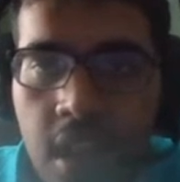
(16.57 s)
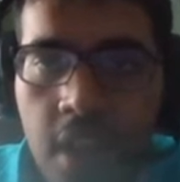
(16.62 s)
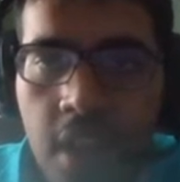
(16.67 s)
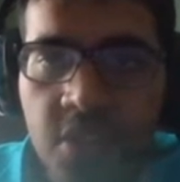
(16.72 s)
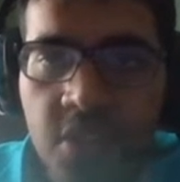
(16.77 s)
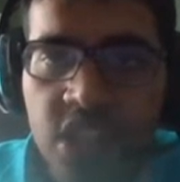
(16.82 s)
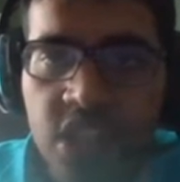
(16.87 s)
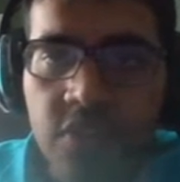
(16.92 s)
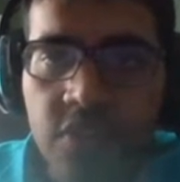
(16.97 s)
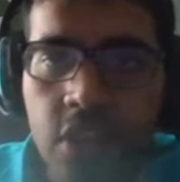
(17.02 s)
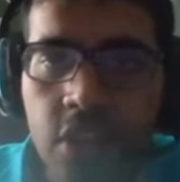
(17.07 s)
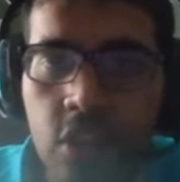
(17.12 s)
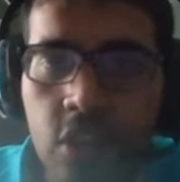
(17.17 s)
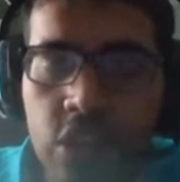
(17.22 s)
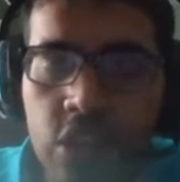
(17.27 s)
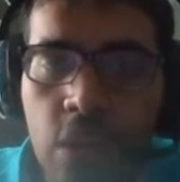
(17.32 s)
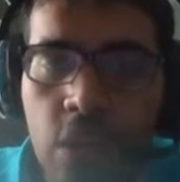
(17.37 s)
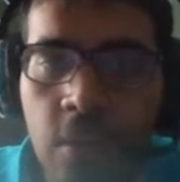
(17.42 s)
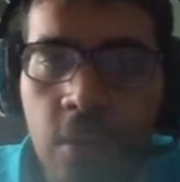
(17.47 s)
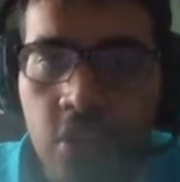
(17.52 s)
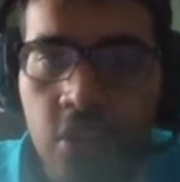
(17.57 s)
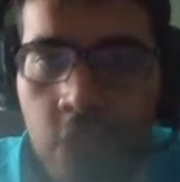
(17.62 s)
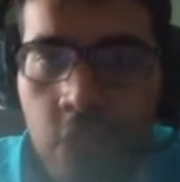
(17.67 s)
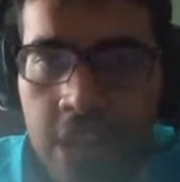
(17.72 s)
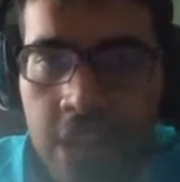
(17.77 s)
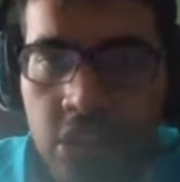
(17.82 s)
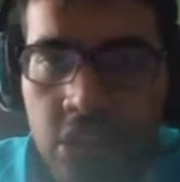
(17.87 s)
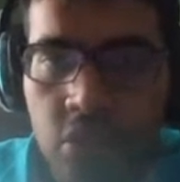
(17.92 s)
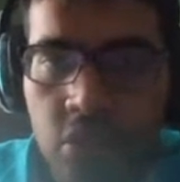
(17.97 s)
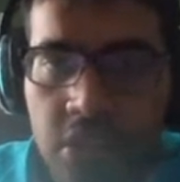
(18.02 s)
this video. So I want you
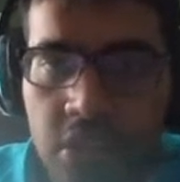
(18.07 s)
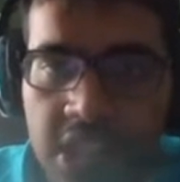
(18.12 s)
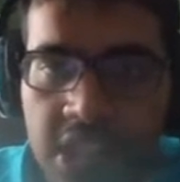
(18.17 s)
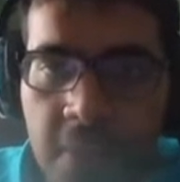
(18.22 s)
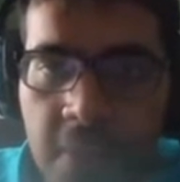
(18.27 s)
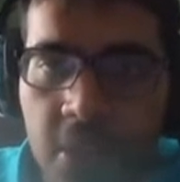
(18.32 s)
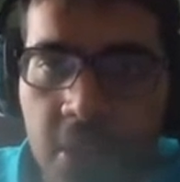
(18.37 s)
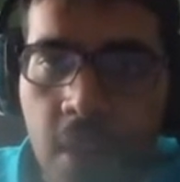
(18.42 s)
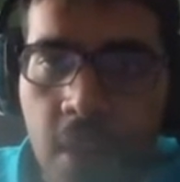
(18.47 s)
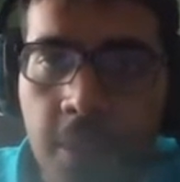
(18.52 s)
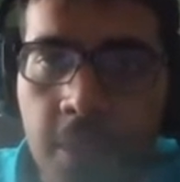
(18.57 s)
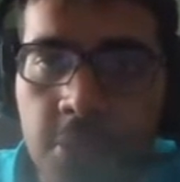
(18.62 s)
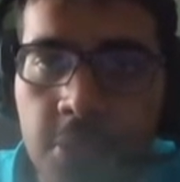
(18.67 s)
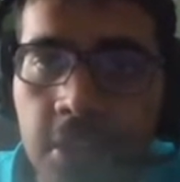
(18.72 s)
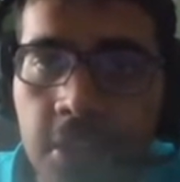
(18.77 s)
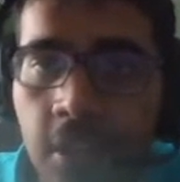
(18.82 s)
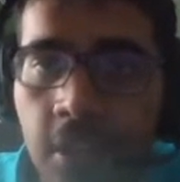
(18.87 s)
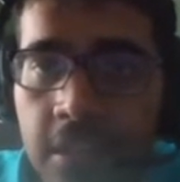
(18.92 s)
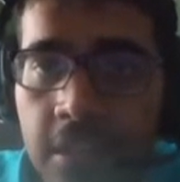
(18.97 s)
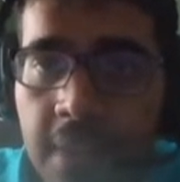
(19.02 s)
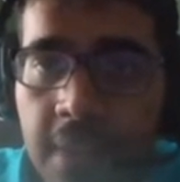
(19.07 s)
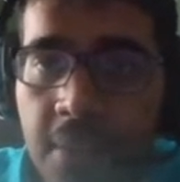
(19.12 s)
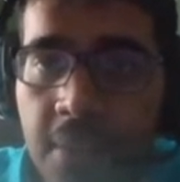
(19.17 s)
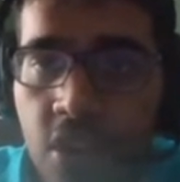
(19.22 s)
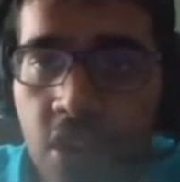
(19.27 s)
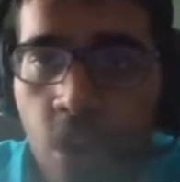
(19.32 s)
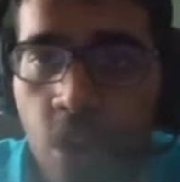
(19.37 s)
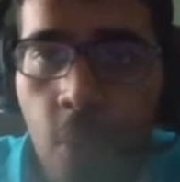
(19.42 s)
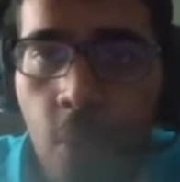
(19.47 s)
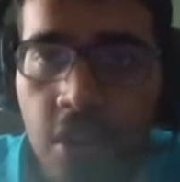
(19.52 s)
guys to do the same in the comments below. Let me
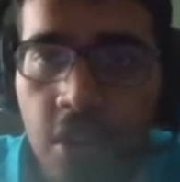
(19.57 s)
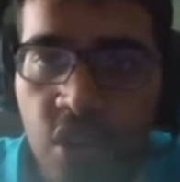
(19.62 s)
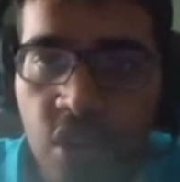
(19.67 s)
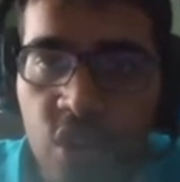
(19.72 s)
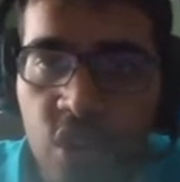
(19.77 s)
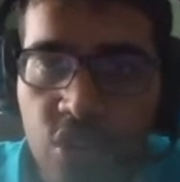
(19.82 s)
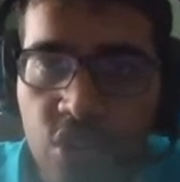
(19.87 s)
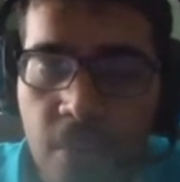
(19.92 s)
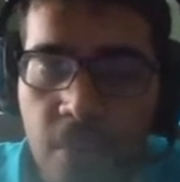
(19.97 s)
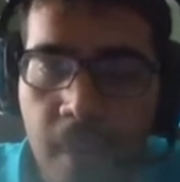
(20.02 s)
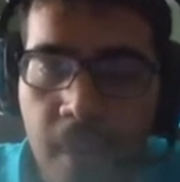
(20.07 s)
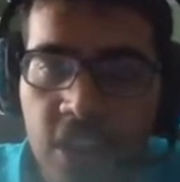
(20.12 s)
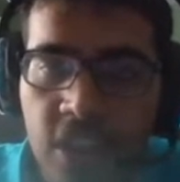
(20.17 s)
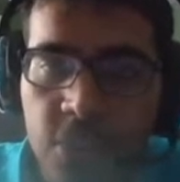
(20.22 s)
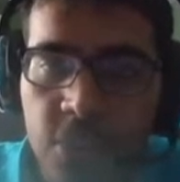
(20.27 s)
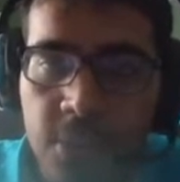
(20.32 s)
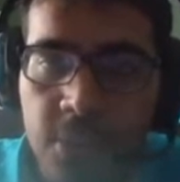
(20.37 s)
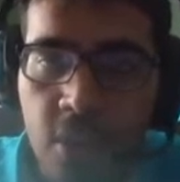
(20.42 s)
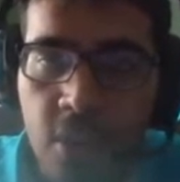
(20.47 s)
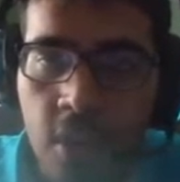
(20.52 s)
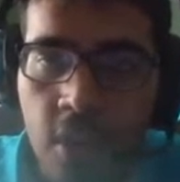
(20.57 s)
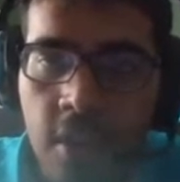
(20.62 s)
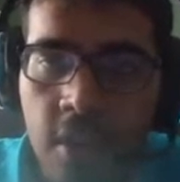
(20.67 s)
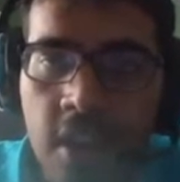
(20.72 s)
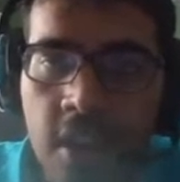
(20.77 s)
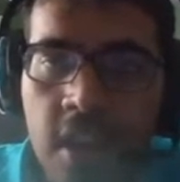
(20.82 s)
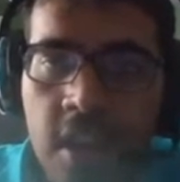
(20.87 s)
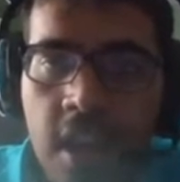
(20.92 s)
know what your dream matchups are.